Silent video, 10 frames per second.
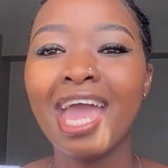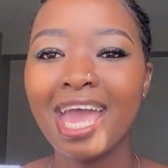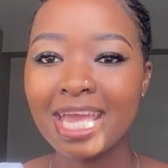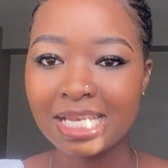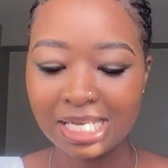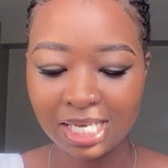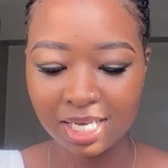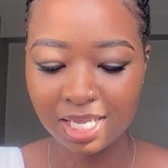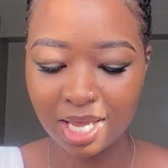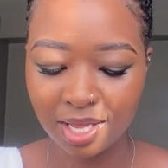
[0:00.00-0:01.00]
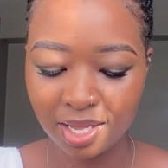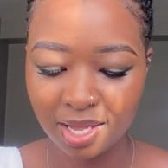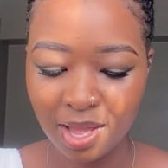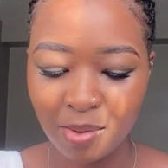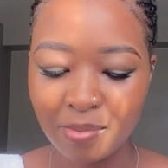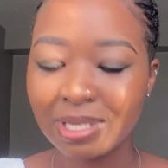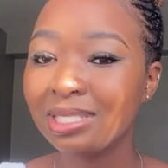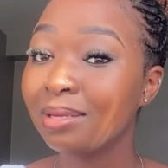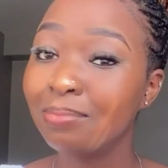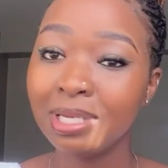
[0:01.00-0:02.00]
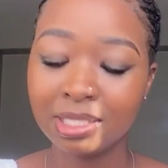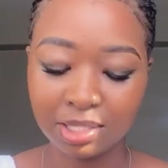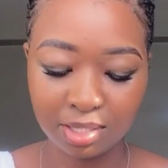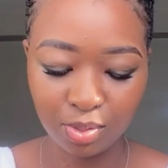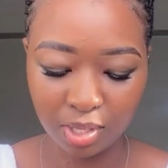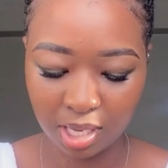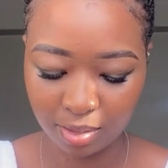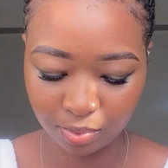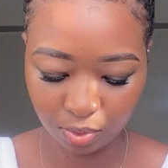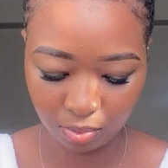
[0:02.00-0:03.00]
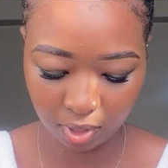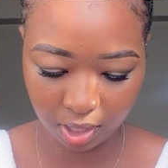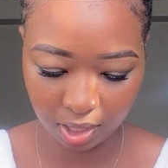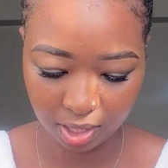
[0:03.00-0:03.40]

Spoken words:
And yeah, my siblings looking up to me.